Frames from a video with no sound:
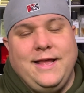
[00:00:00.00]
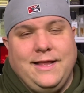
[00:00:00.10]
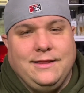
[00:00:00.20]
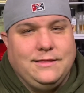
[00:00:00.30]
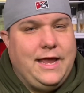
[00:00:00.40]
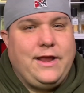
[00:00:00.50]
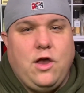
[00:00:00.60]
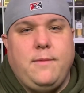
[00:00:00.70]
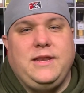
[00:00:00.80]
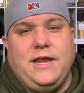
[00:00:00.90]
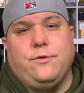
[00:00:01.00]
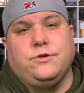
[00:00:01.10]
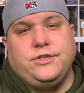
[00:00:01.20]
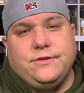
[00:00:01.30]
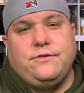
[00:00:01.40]
Like, comment, and or
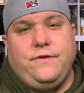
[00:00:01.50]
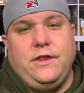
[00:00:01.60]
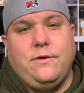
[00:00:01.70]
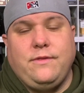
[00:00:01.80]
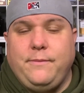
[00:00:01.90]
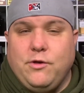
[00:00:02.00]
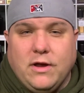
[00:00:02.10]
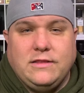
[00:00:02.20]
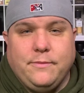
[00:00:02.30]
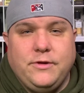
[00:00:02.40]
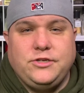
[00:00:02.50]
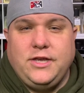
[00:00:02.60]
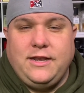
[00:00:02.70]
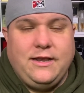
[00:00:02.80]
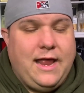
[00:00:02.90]
share this video. That'd be greatly
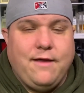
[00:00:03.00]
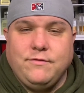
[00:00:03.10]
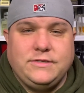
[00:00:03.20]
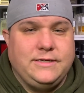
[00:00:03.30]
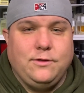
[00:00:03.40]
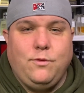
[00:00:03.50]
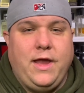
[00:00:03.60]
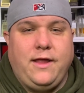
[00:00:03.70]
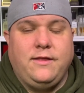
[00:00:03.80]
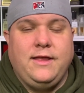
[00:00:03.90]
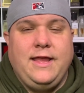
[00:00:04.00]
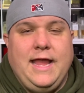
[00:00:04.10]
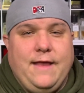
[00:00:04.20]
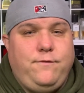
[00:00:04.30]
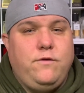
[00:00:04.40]
appreciated in every single way.
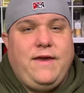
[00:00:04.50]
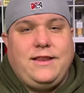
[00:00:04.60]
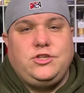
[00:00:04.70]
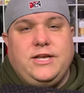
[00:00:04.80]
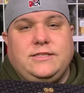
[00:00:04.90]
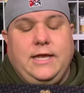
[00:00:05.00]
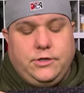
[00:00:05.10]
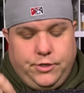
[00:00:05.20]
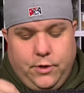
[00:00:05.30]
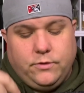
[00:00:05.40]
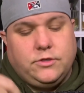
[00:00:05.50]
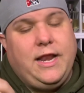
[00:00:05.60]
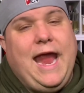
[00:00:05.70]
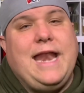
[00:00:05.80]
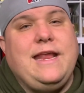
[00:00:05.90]
If you've had a chance to get your nose on
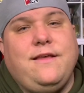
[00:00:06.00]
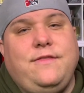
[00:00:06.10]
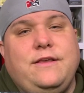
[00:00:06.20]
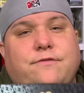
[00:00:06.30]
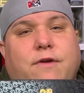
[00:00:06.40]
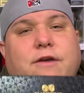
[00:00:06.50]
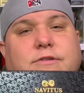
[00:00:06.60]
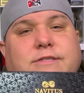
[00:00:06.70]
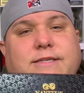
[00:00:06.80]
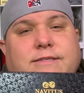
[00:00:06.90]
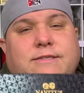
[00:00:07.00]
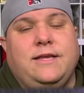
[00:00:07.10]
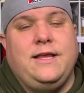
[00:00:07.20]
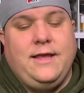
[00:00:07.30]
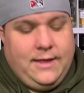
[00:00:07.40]
any of these fragrances,
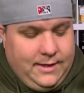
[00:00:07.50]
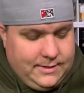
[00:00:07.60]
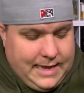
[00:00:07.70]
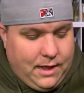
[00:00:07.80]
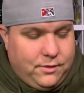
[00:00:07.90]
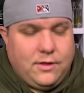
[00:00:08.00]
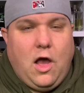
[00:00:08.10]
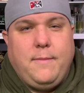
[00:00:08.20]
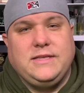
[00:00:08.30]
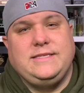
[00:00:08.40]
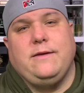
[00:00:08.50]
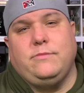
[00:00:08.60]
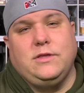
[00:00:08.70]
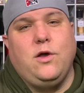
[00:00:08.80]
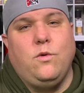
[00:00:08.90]
down in the comments down
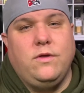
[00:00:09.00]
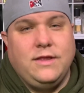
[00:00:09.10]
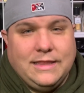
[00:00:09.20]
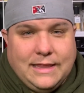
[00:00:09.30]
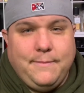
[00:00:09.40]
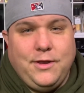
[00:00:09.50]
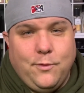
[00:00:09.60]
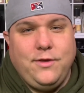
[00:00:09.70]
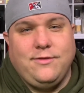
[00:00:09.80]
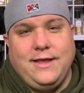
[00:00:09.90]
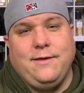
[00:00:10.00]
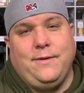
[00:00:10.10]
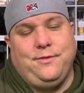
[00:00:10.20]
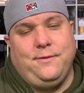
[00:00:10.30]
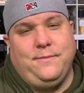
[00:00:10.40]
below, let me know what you think
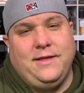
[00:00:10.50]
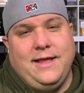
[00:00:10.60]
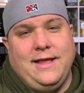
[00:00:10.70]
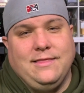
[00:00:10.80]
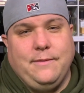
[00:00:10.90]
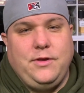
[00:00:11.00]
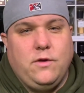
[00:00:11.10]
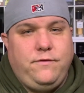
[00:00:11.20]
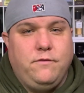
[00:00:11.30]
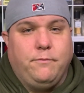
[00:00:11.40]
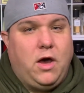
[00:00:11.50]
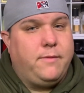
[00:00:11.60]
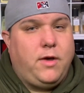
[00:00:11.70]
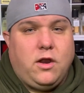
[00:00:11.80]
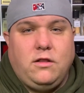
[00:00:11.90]
about them. Let me know if you've bought a
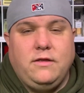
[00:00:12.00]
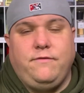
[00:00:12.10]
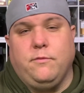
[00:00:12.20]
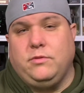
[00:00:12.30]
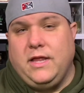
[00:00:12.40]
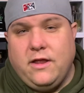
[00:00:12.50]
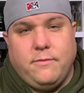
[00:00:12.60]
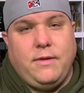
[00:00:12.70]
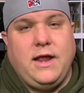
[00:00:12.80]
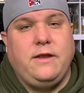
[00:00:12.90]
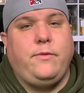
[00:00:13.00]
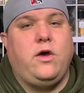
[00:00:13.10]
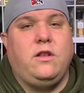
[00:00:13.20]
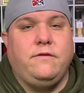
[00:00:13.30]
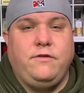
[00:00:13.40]
bottle, if you're planning on buying a
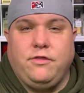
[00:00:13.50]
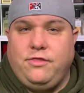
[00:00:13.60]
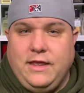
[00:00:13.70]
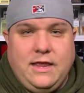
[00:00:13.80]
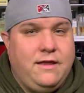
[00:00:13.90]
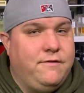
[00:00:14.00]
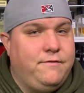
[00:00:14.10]
bottle, if you're thinking of